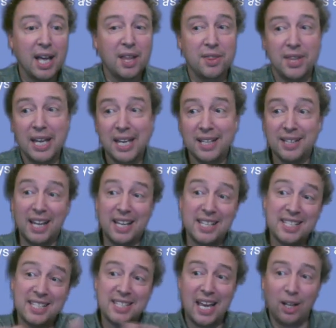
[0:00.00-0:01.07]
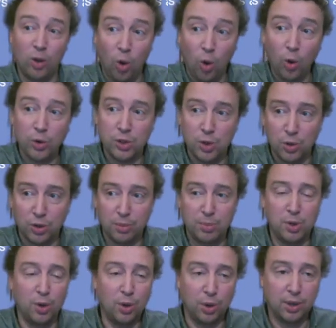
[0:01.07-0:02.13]
They can then sell on your
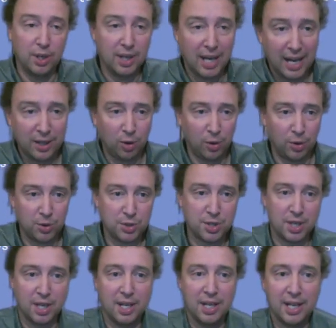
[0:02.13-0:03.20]
computer and others